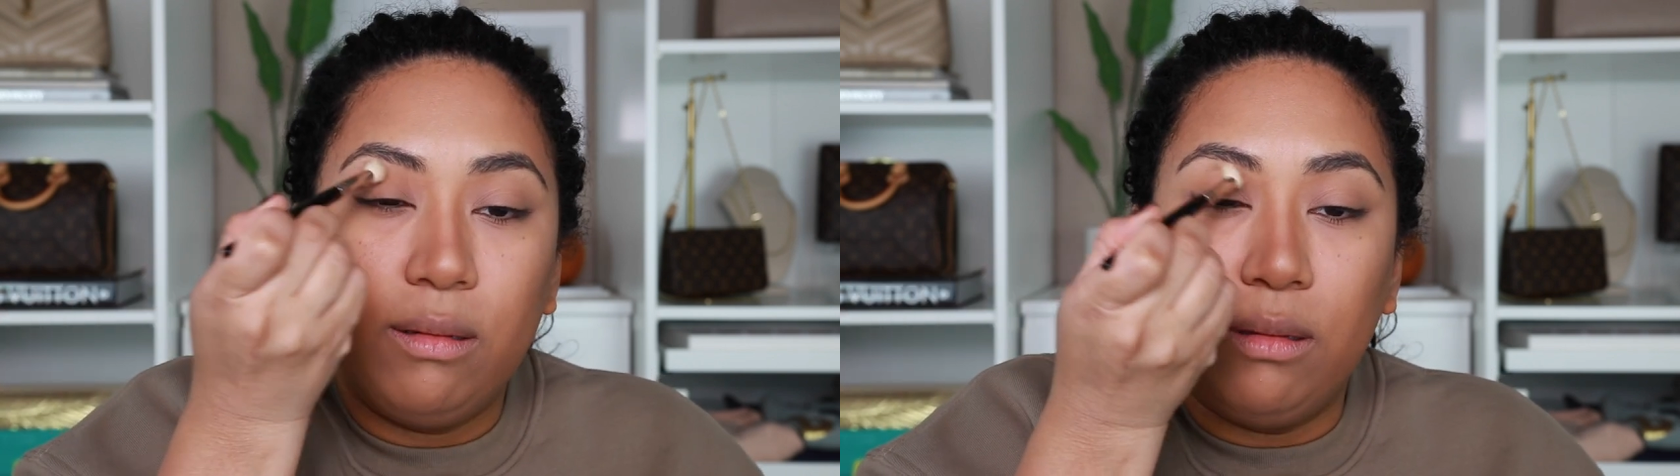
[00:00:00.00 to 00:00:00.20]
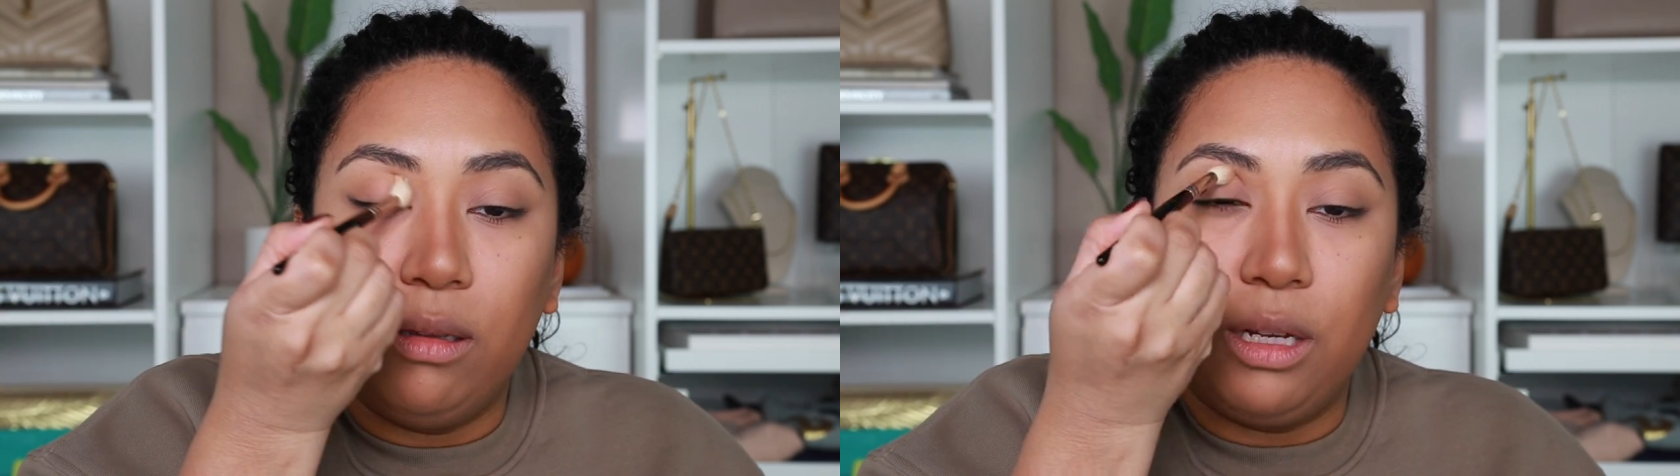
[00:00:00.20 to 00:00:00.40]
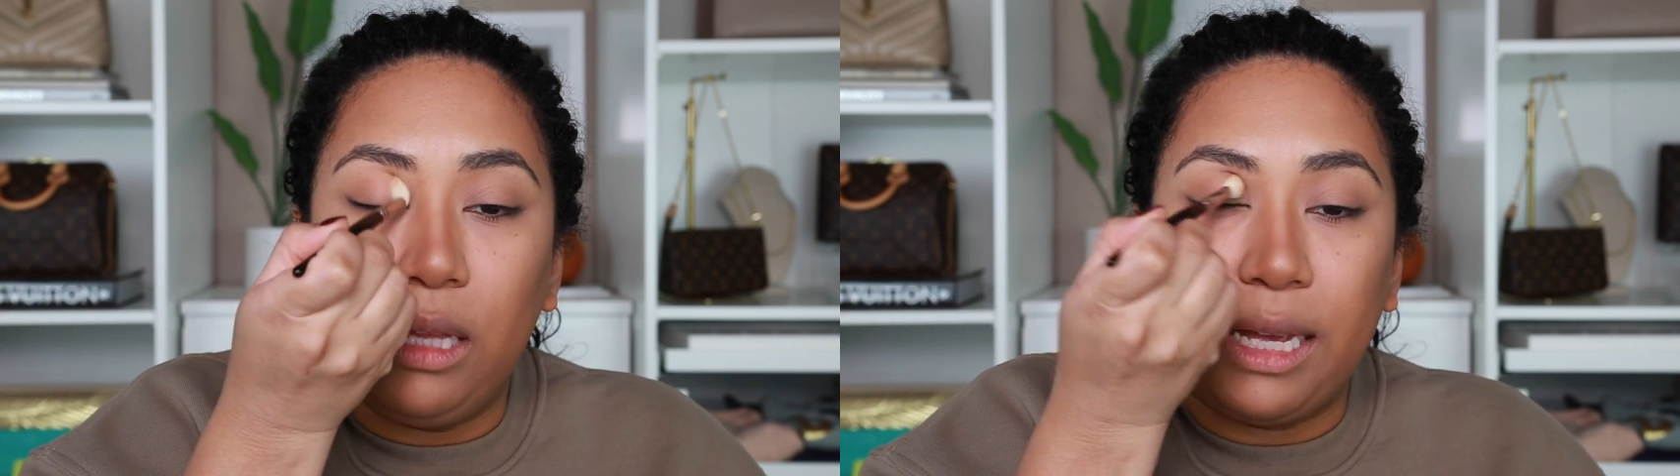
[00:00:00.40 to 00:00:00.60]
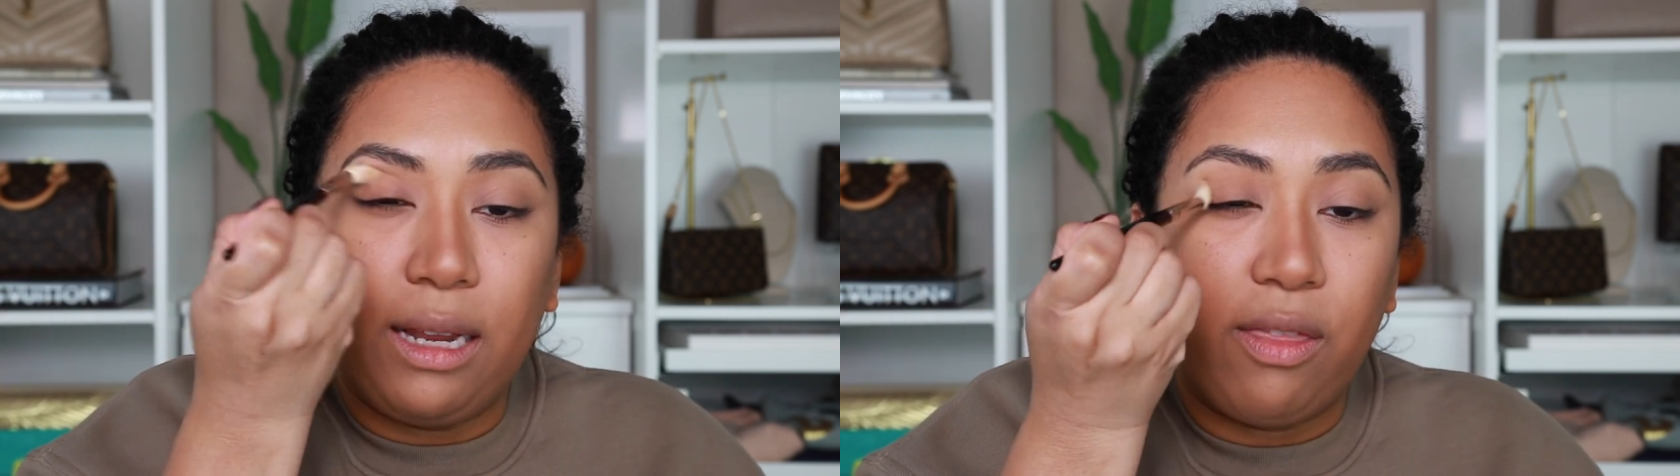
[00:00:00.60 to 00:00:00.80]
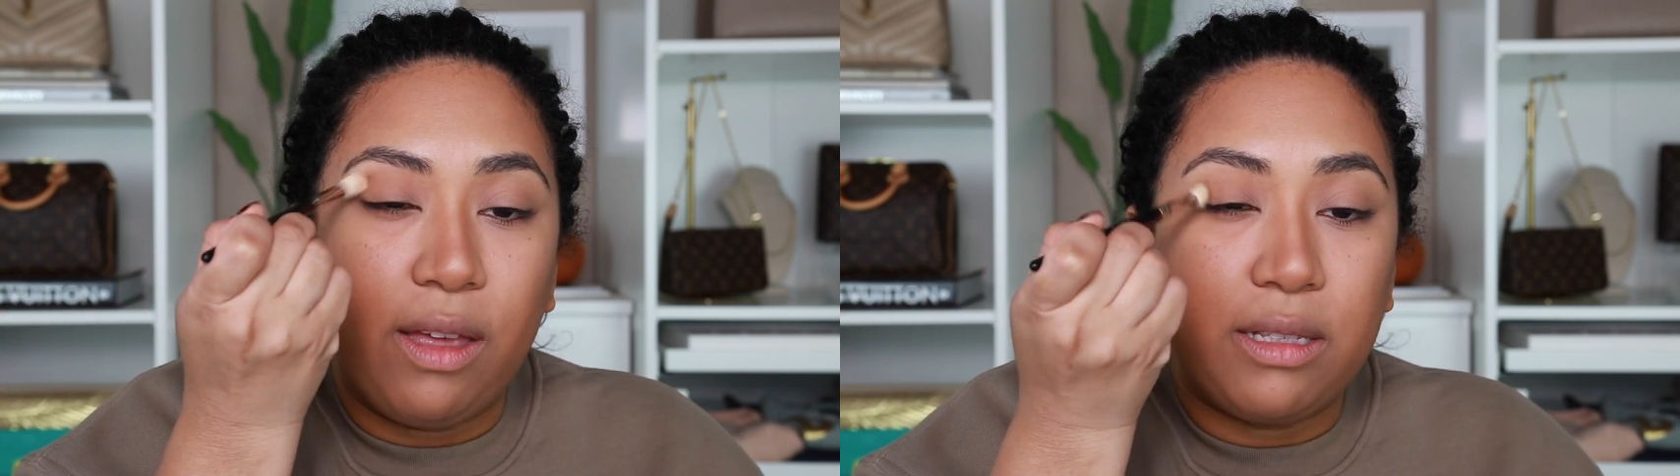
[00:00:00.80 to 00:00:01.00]
look like
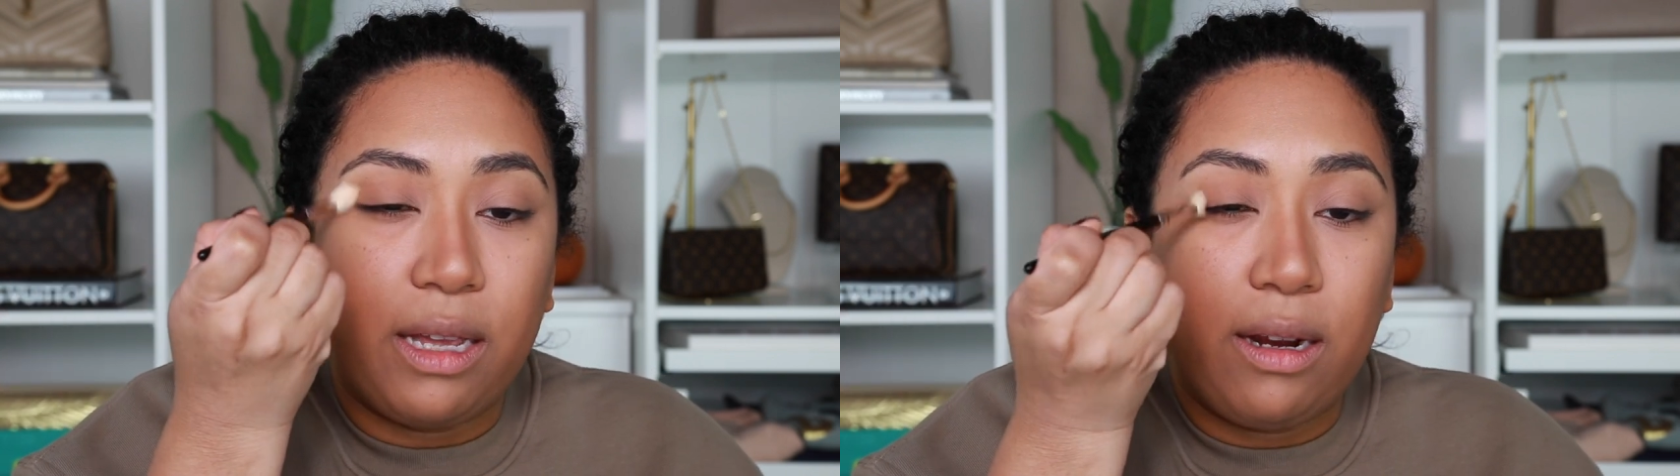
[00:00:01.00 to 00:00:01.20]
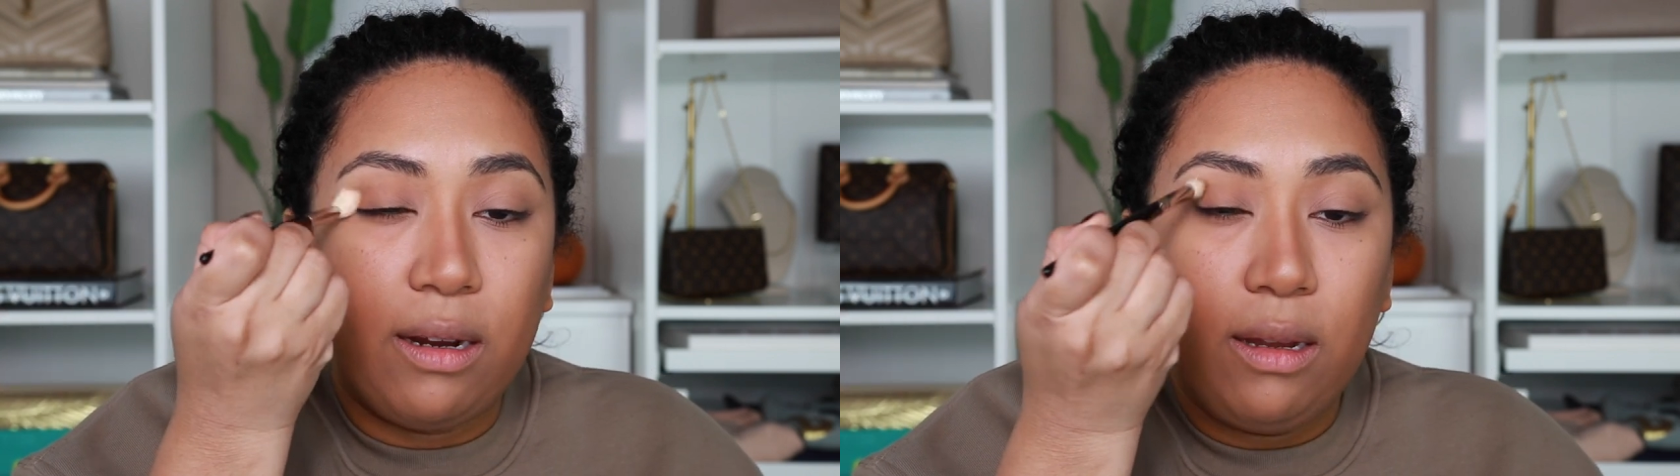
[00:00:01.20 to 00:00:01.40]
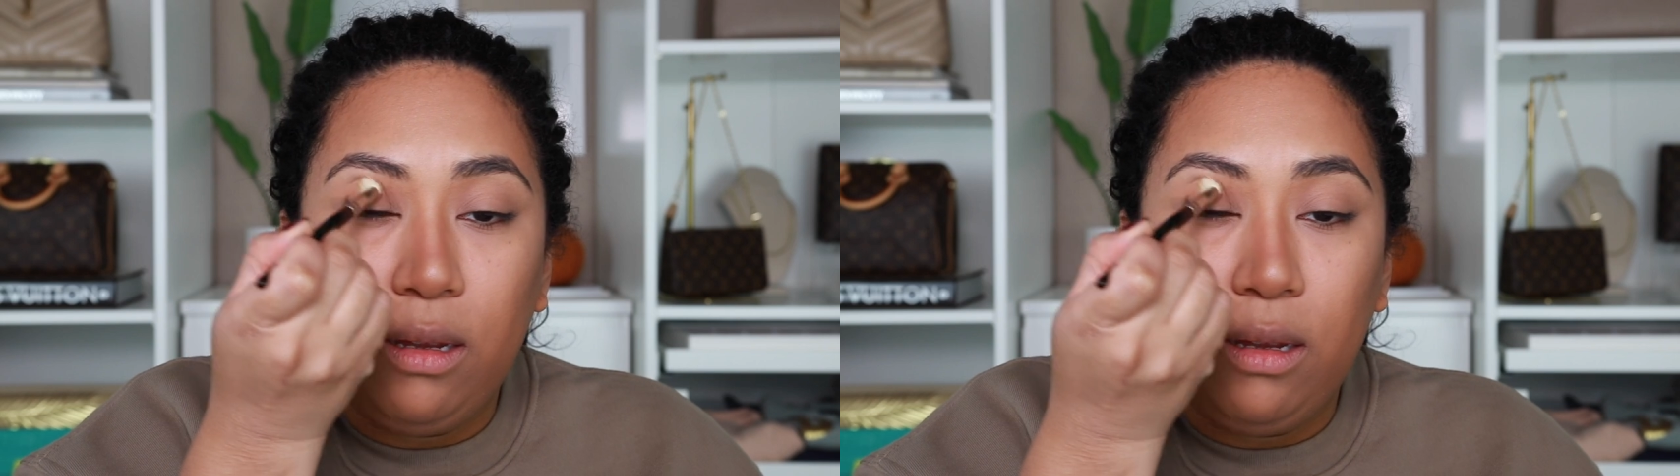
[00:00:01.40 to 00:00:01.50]
anything's there.